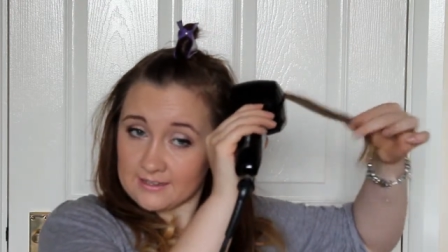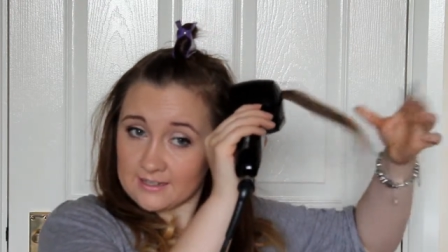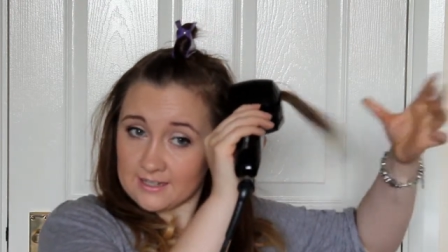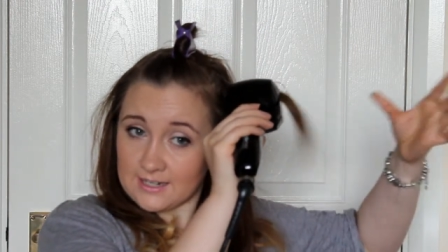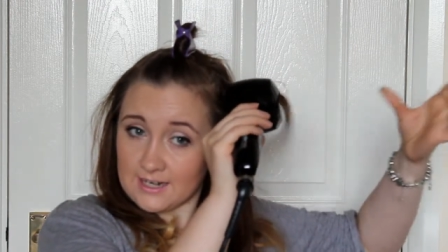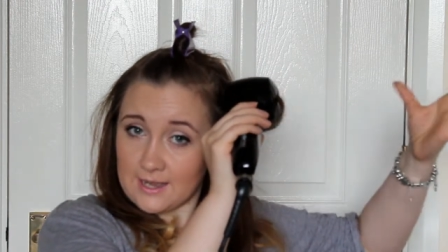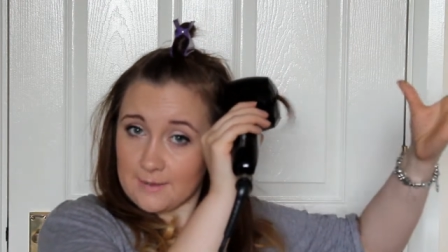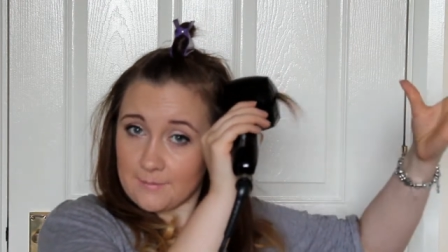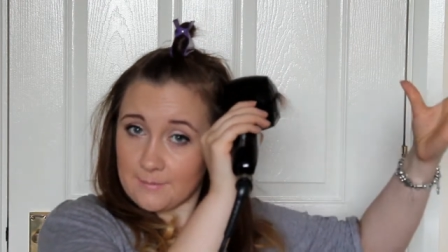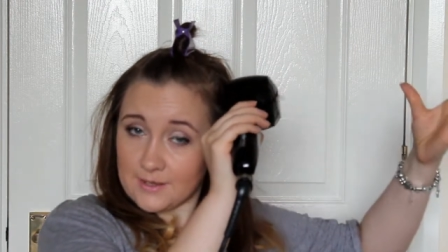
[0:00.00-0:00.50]

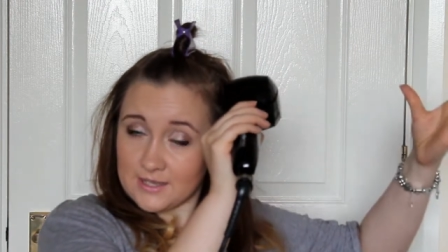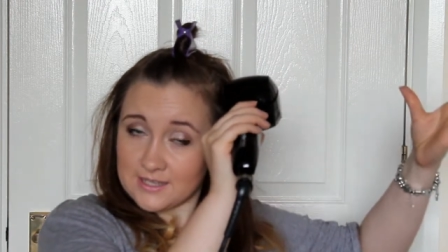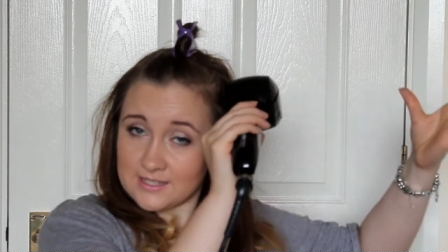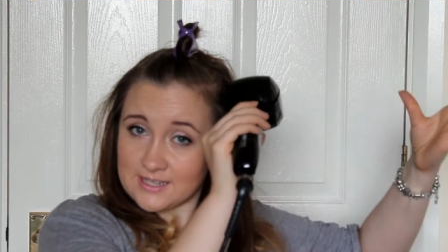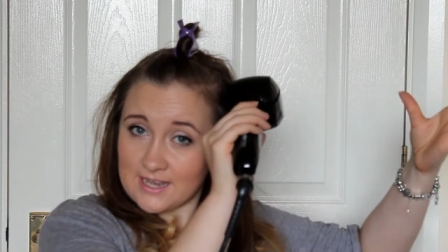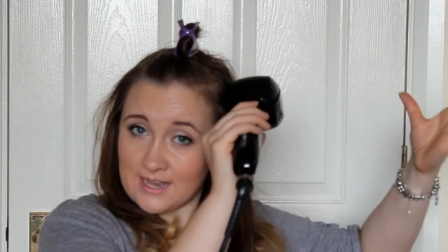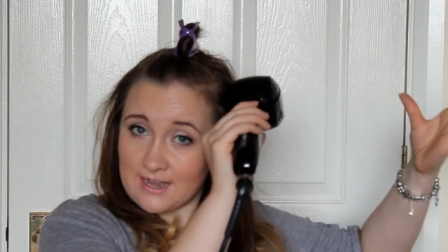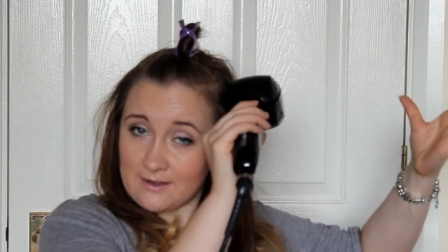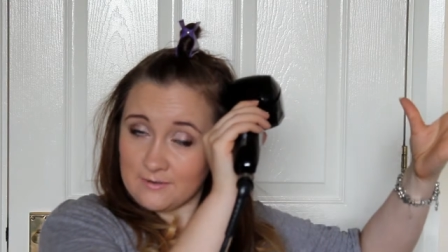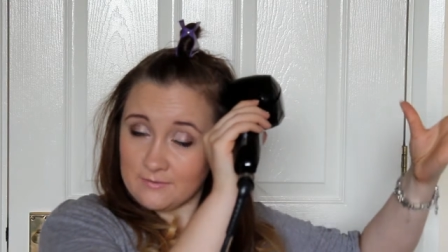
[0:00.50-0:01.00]
clamp it
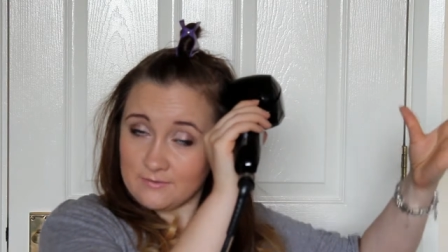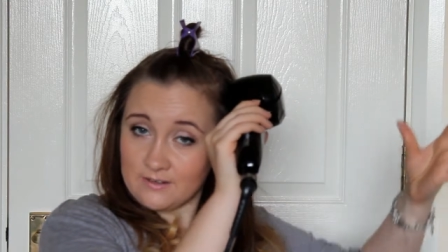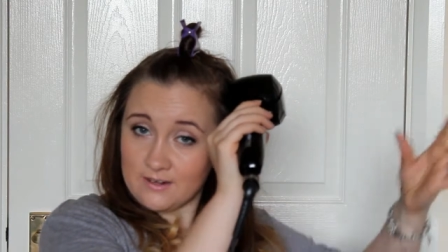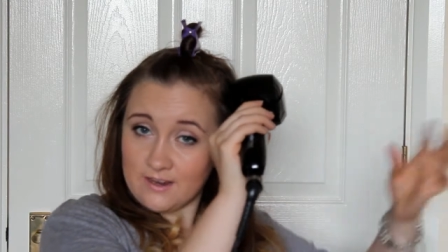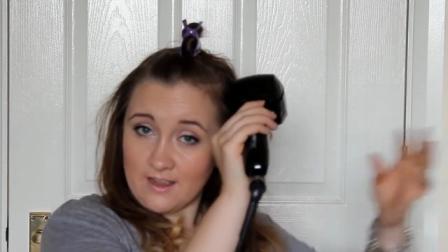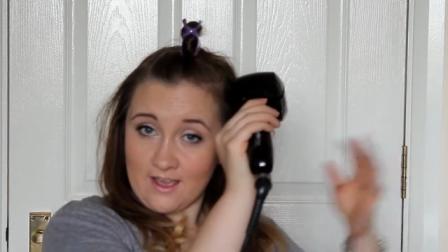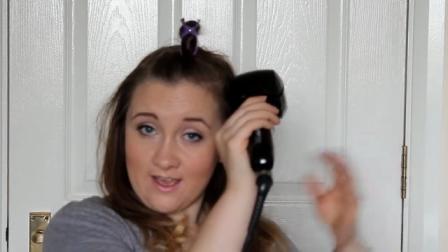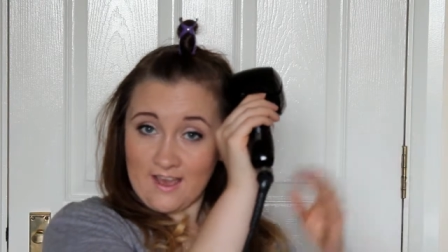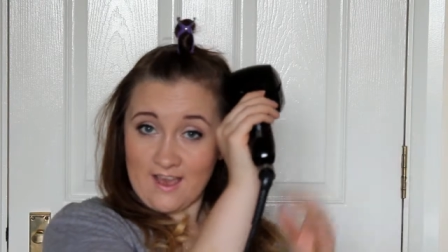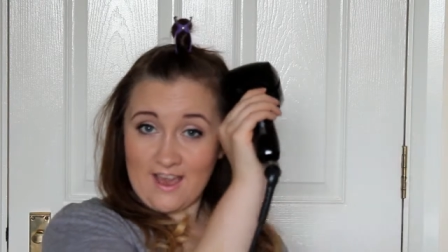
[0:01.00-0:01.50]
down
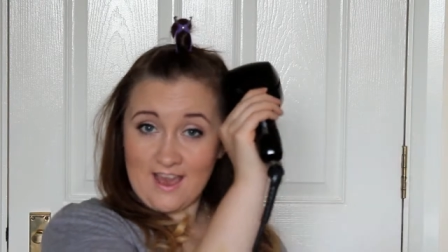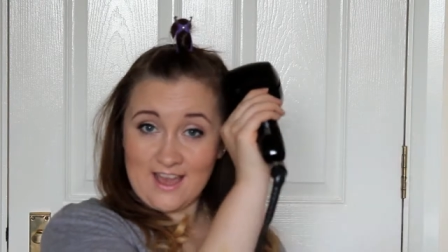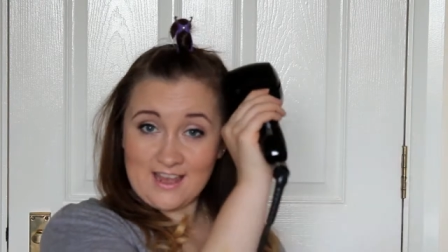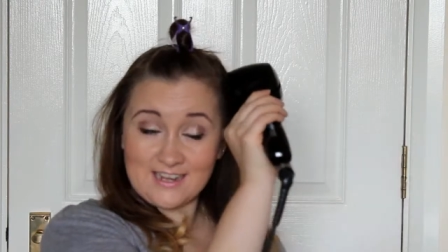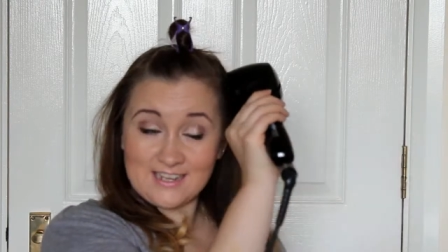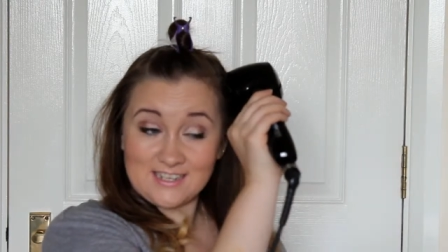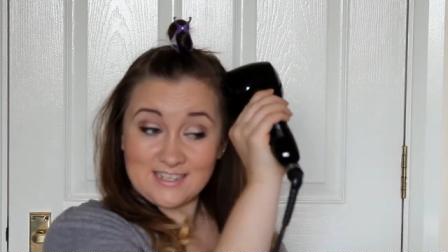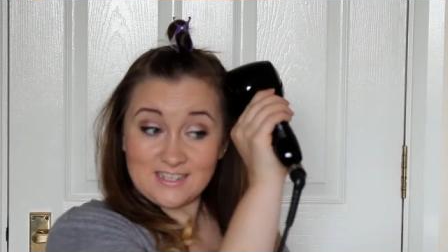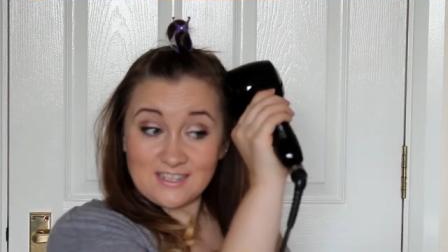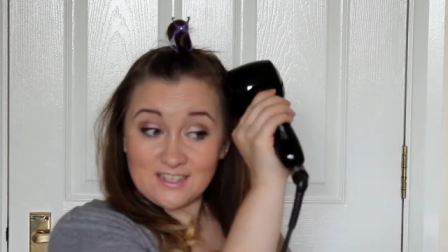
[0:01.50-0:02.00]
and
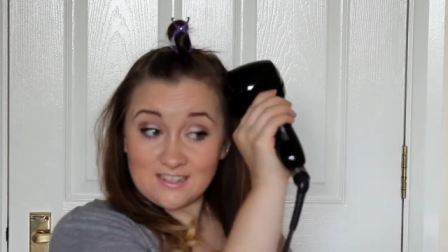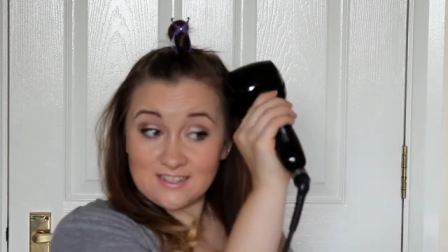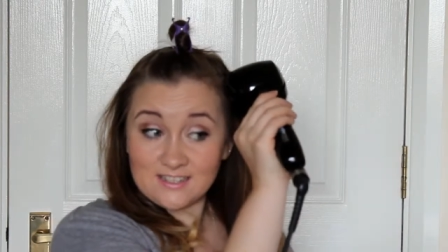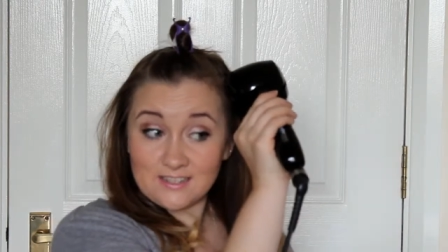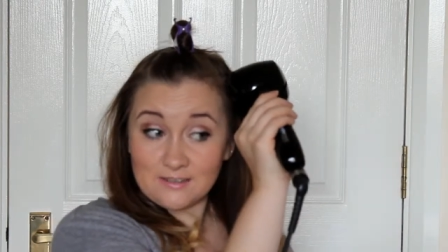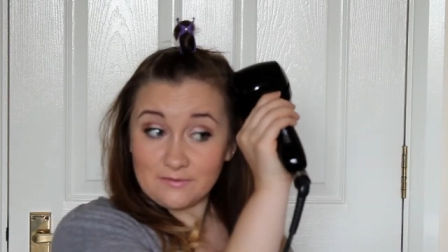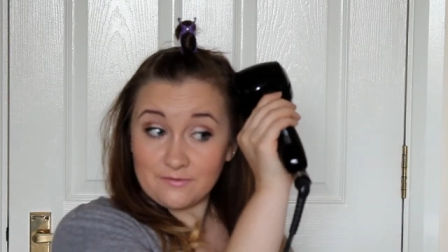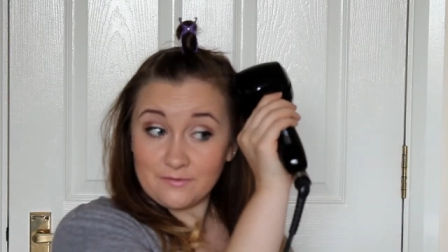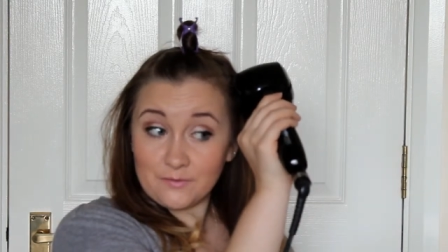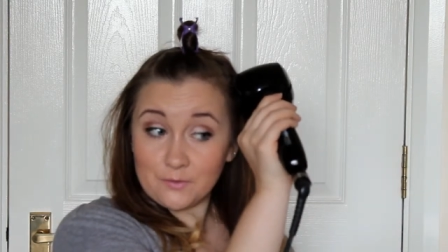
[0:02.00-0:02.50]
it does
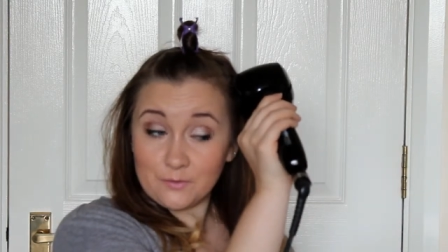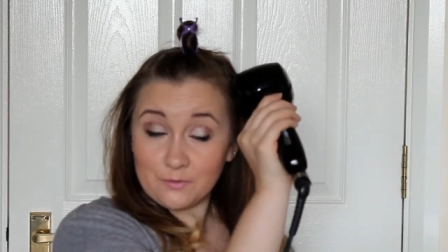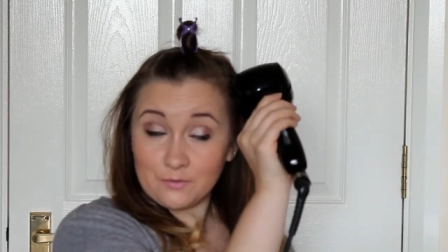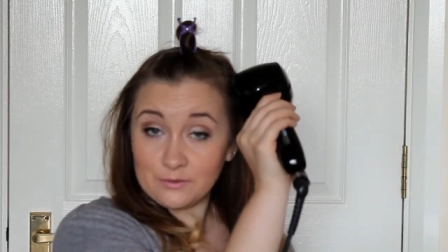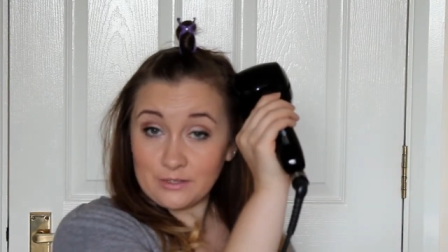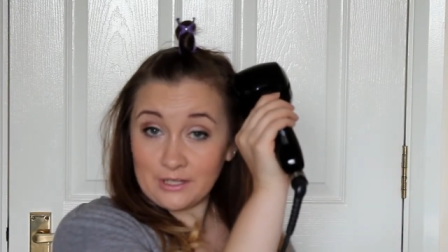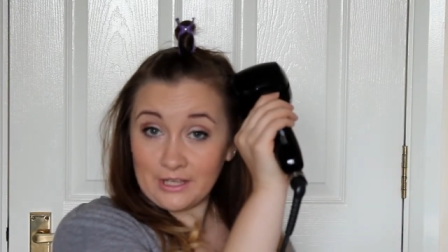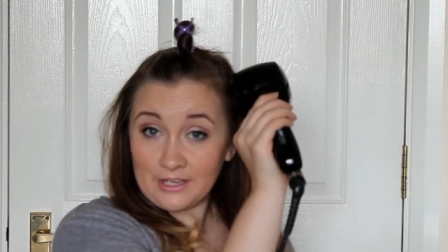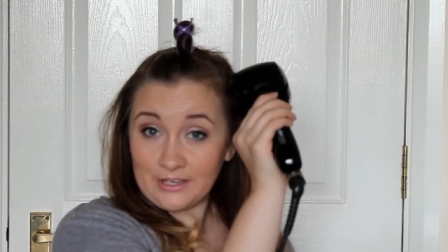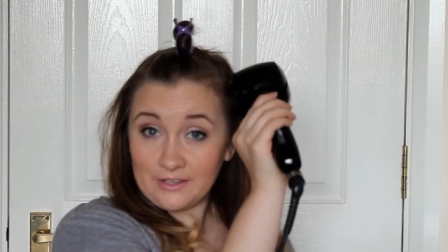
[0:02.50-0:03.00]
it
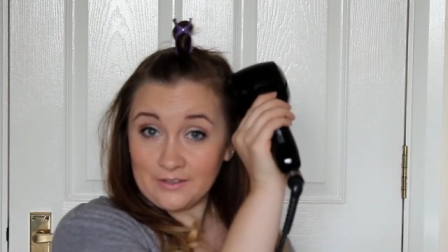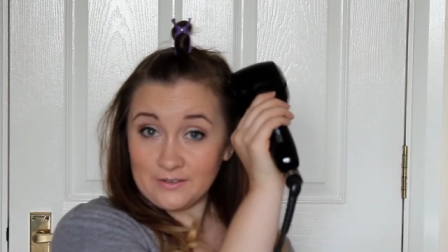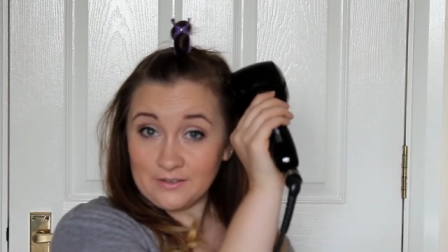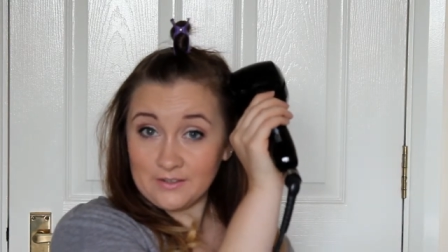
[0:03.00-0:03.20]
for you.